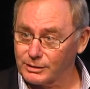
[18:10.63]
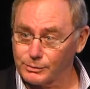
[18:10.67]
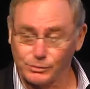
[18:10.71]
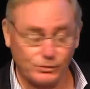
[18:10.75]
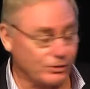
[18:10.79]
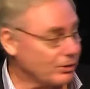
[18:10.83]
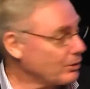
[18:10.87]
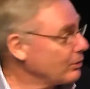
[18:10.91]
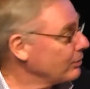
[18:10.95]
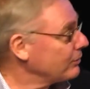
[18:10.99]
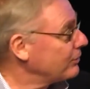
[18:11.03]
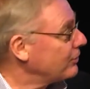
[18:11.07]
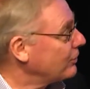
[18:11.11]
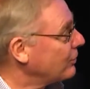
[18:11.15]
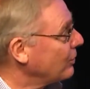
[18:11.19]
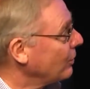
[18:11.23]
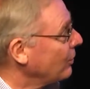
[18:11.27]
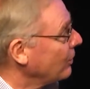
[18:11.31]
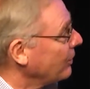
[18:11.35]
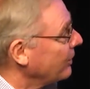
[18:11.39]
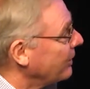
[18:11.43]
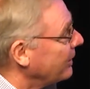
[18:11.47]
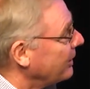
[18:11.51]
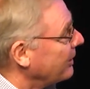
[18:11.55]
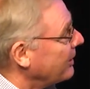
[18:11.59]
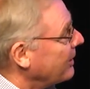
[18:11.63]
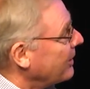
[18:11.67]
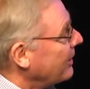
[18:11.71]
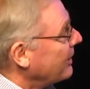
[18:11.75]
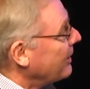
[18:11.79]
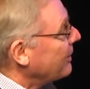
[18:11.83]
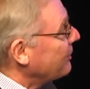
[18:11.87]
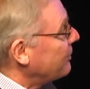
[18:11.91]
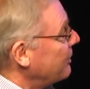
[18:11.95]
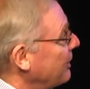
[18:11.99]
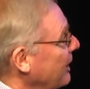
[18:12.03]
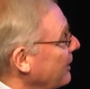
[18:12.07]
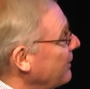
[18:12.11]
It was a good story.
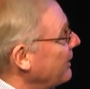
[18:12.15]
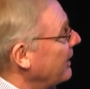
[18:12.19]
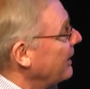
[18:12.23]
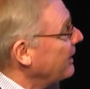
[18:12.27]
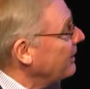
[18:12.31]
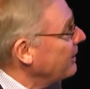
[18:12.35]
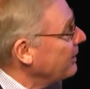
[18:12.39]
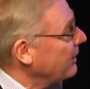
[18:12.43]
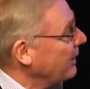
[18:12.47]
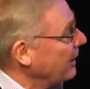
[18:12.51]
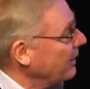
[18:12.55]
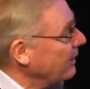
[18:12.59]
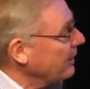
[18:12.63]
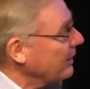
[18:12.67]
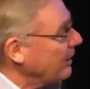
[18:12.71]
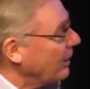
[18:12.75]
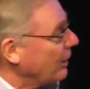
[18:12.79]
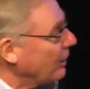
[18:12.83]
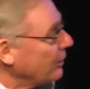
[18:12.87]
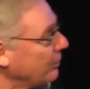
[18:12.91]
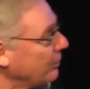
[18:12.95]
So then they had another go